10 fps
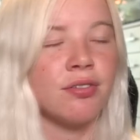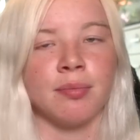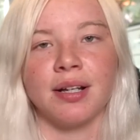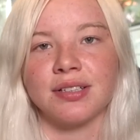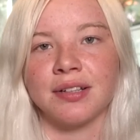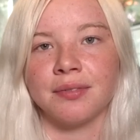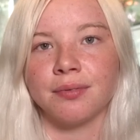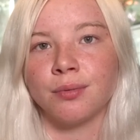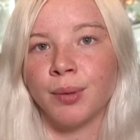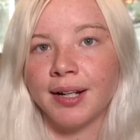from us and
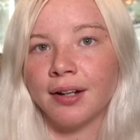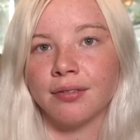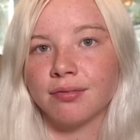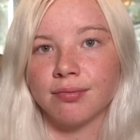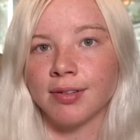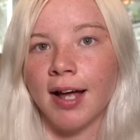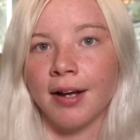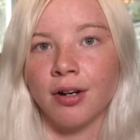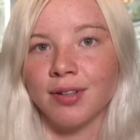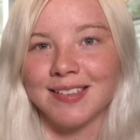we can't
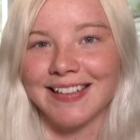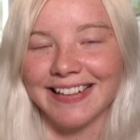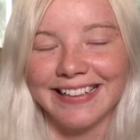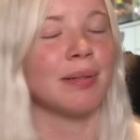fly, obviously.